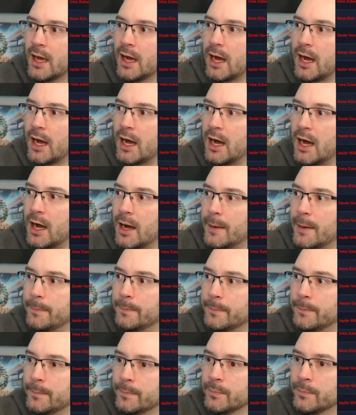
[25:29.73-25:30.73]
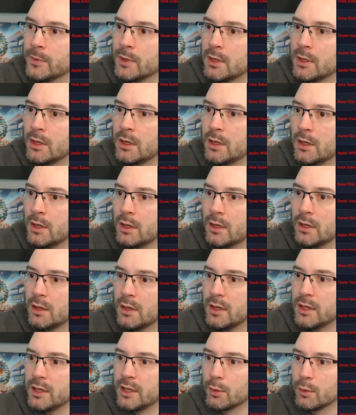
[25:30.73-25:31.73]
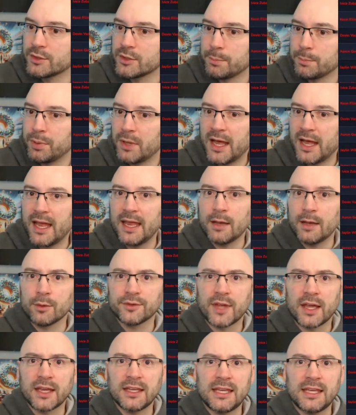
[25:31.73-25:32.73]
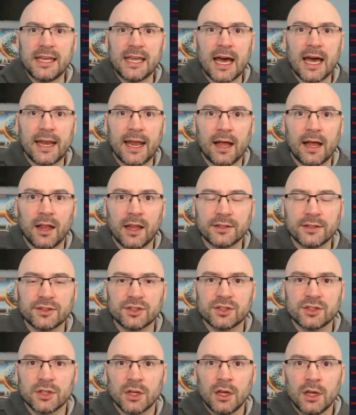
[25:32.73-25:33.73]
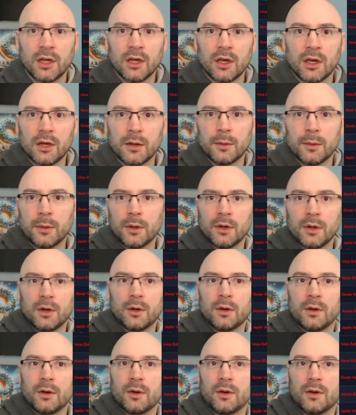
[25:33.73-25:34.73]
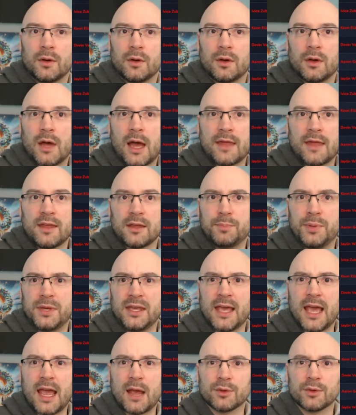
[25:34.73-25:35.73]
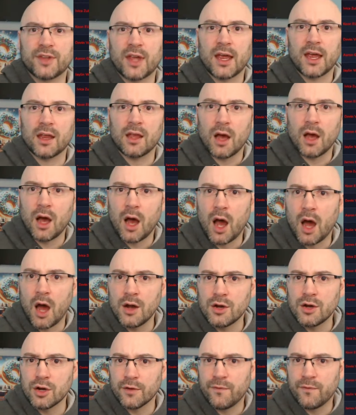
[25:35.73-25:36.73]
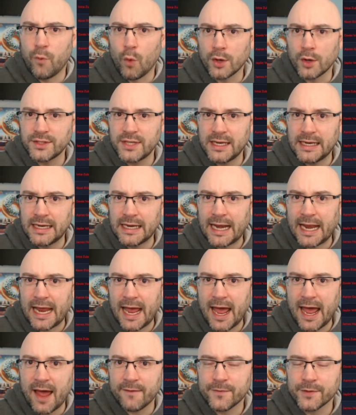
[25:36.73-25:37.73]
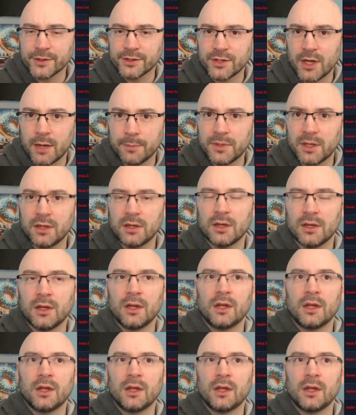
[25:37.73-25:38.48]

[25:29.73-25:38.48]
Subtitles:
There was a play. It was like Keon Ellis. I think PA was like under 14.5 or something.